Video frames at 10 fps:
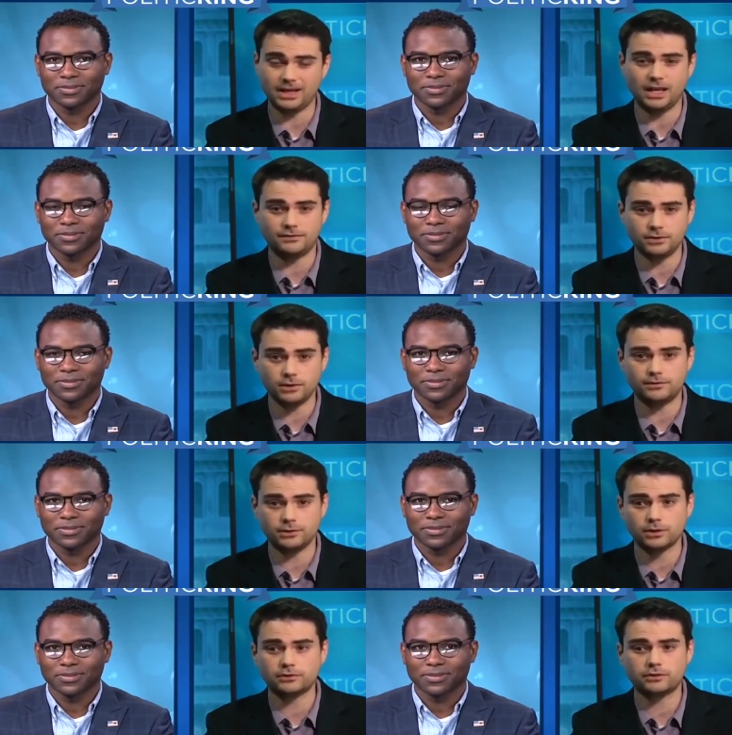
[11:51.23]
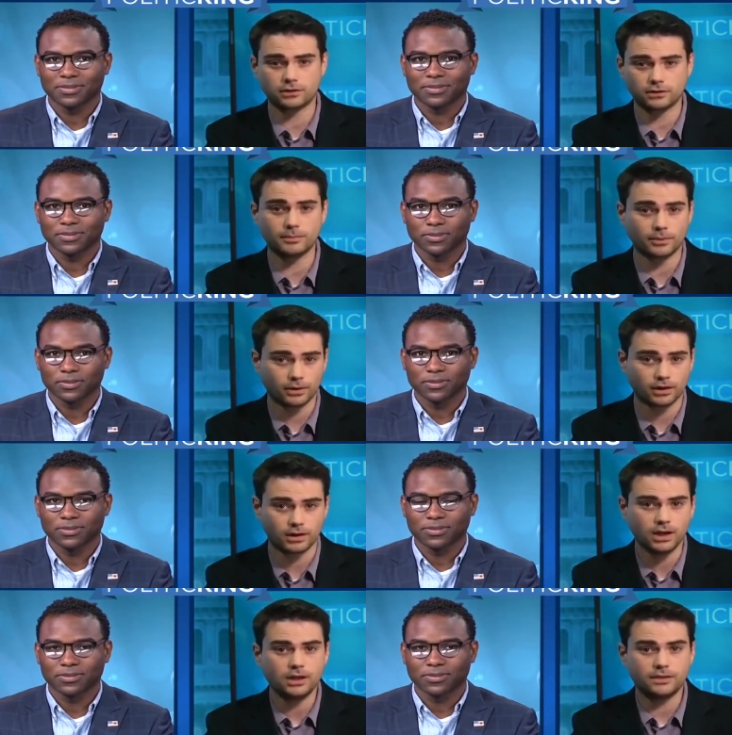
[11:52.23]
Speaker 1: and if, you, if you were to secure the border,
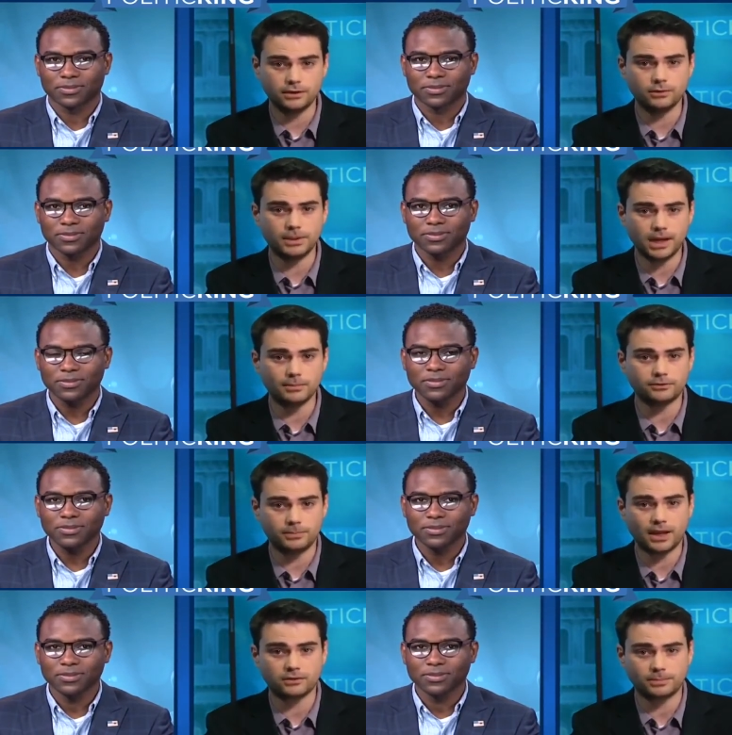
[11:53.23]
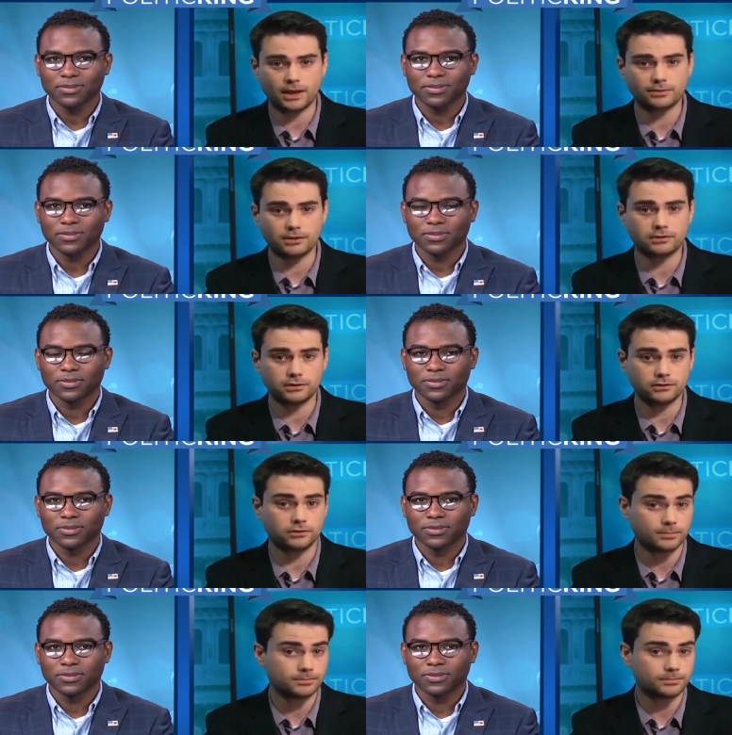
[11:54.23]
then you would be able to pass a pathway to citizenship.
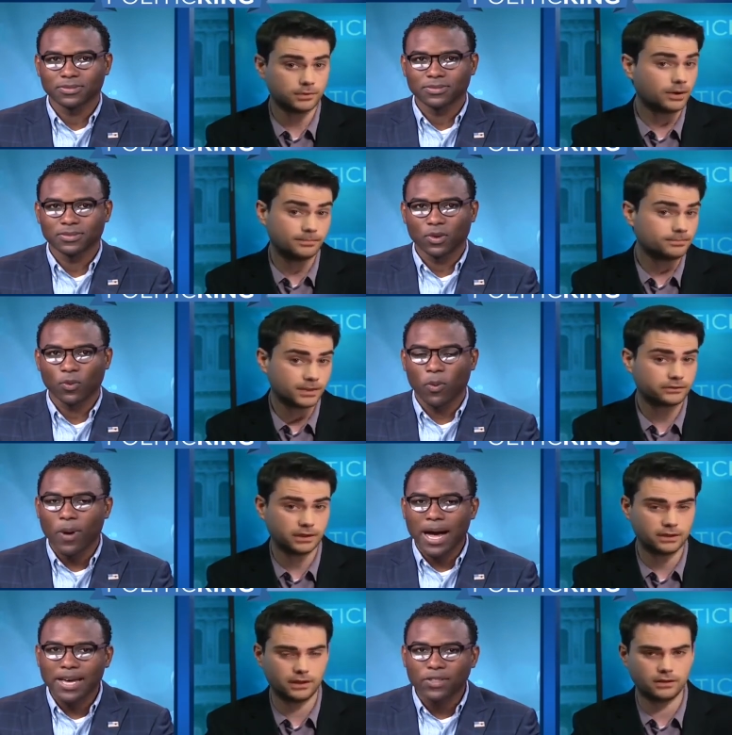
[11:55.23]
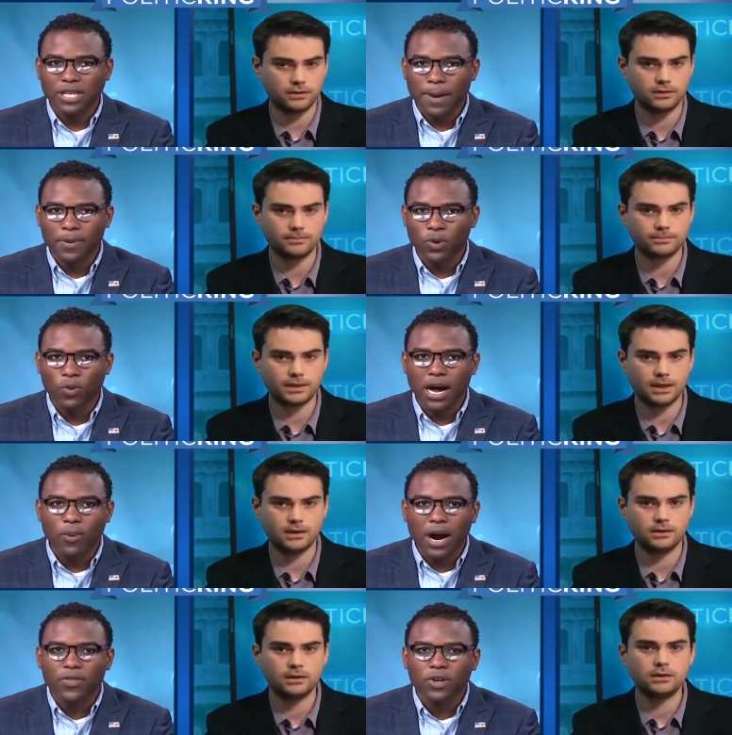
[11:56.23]
You would. It's, well, it, why it, can't those
Speaker 2: happen? Why, why
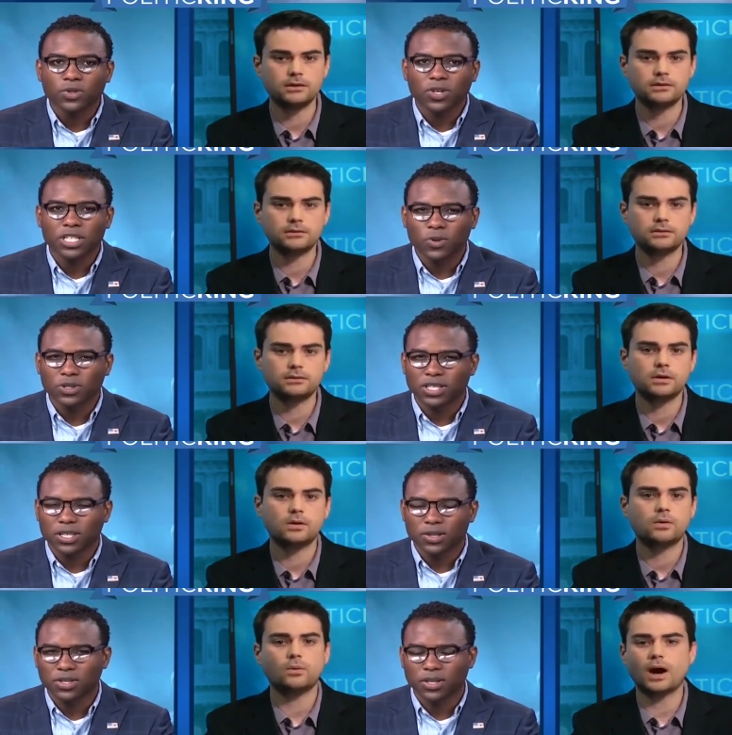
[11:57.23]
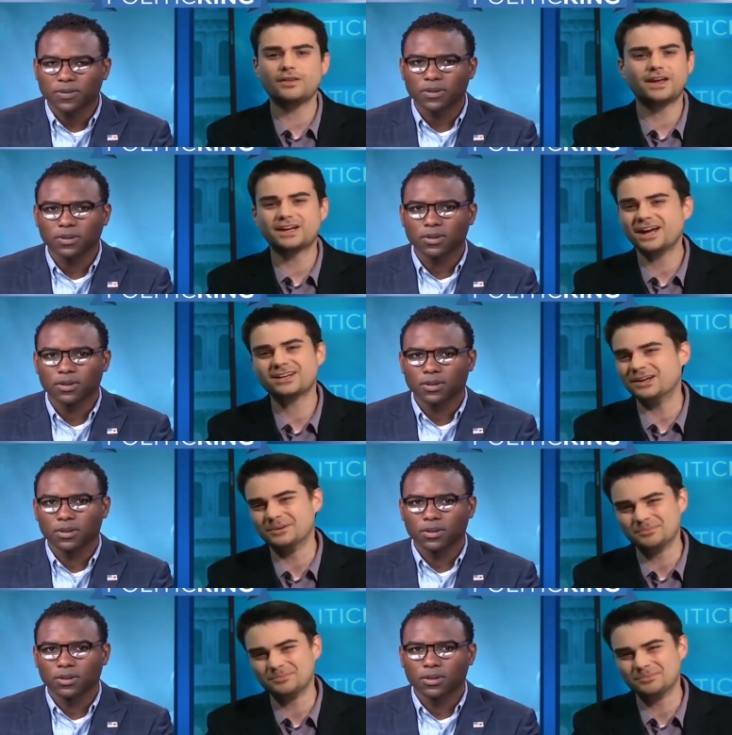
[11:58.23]
are those two things mutually exclusive? Why are they connected?